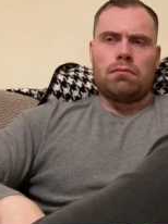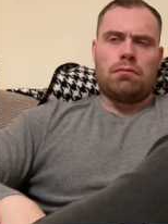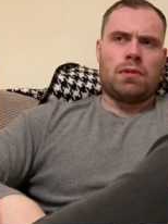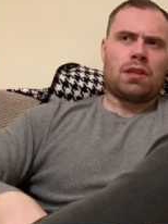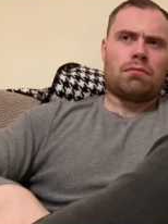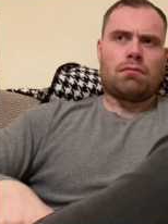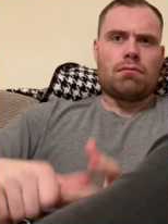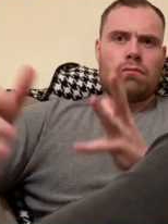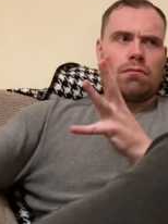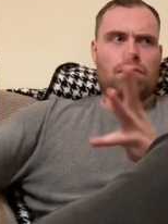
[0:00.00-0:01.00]
It's like,
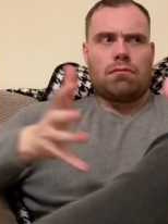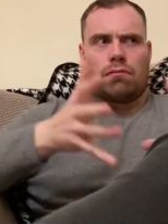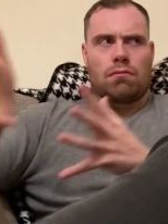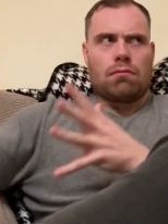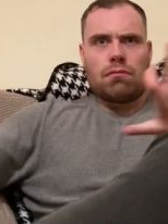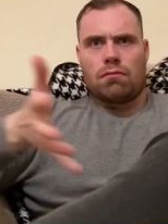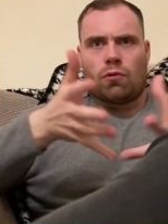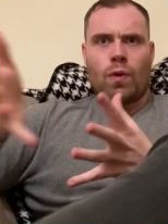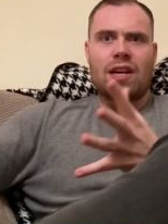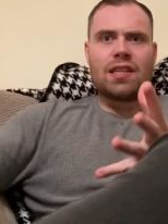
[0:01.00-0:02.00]

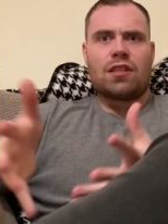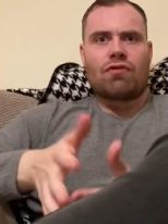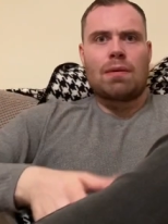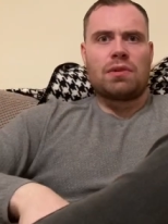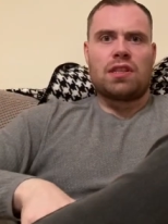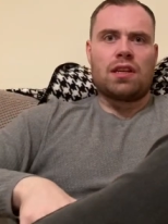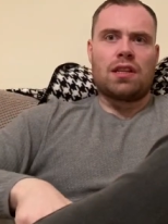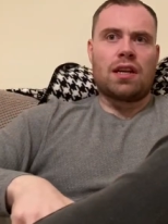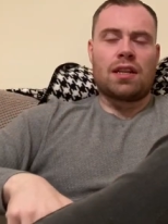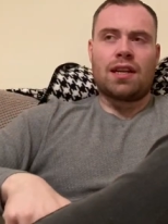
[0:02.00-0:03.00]
where's the discrepancy?
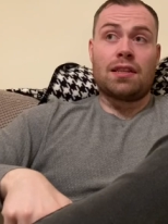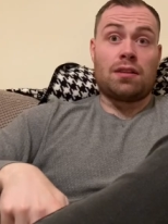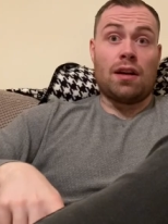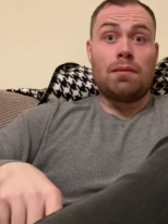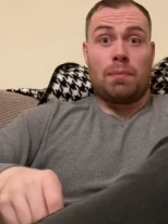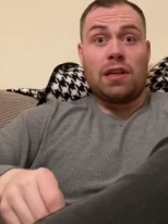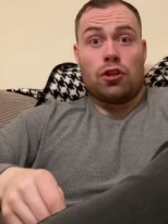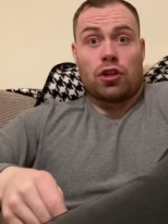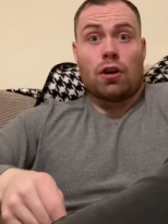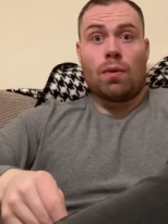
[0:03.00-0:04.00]
And at the time, Billy
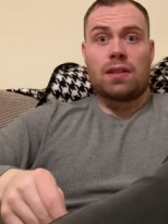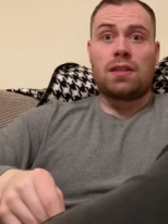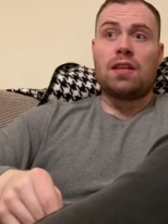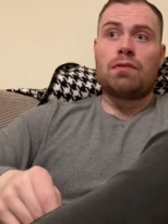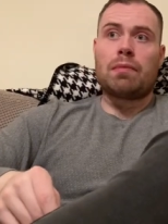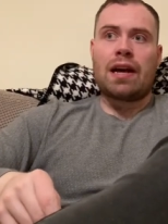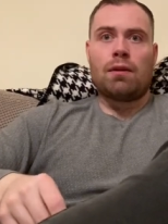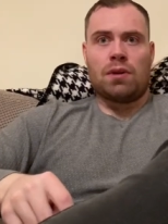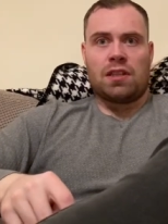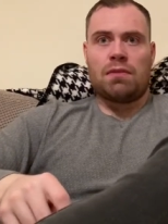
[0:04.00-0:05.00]
Joe wasn't even
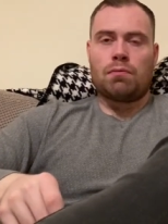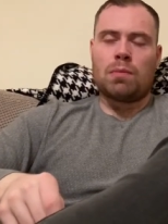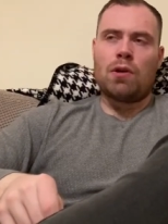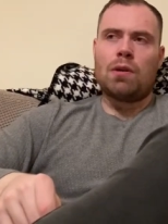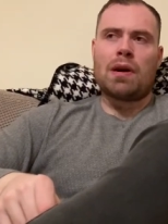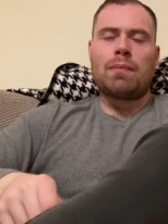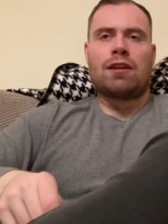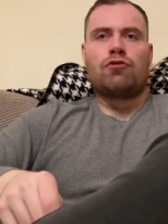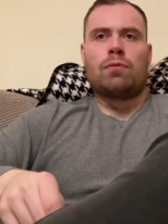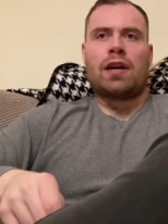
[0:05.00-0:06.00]
promoted by
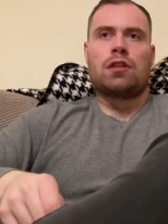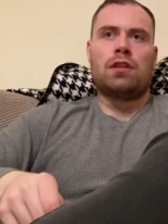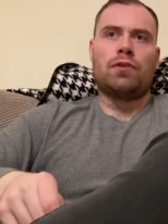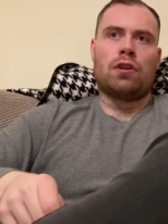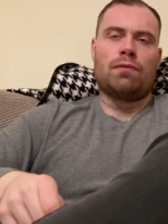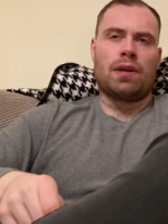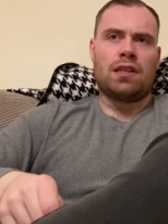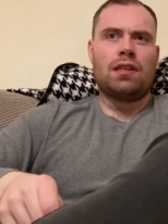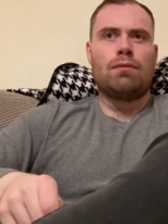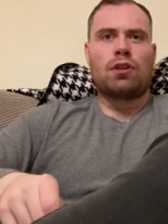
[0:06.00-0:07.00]
Matchroom, actually, funny enough. But I
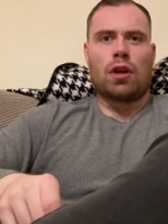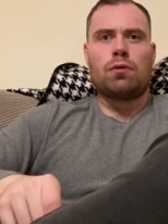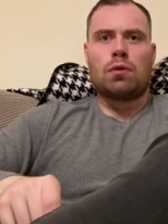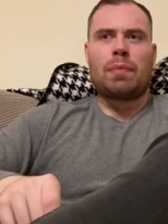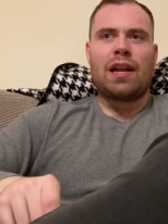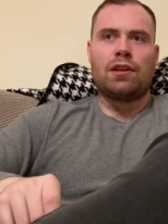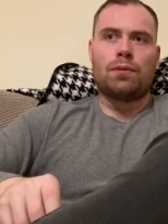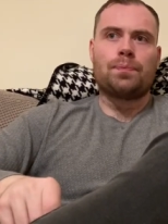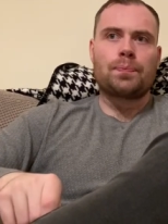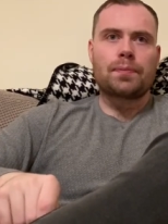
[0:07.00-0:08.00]
think he was close to
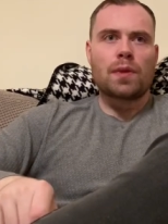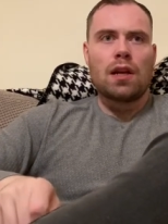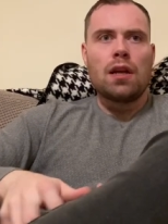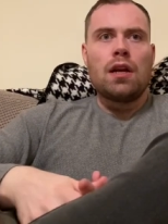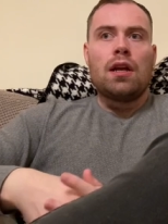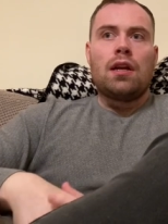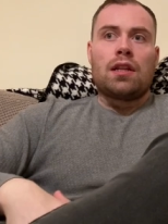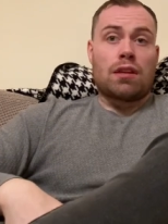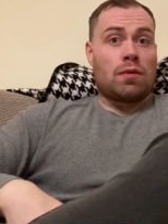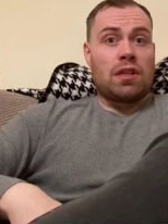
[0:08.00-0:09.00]
Bellew.
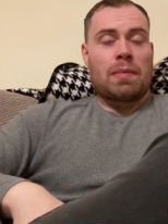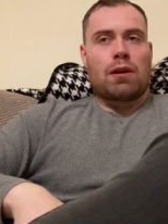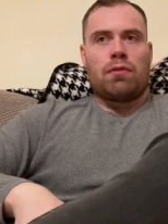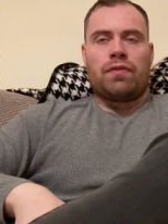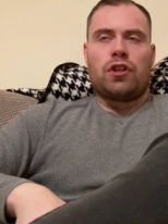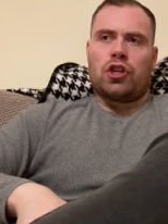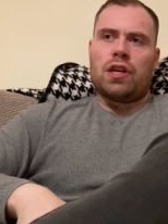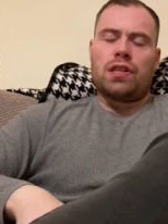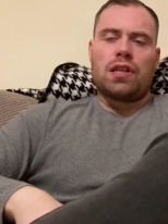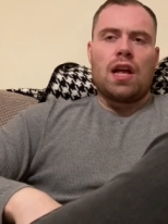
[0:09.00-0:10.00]
That was when he was back with Fish
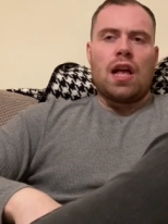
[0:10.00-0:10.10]
Eyes.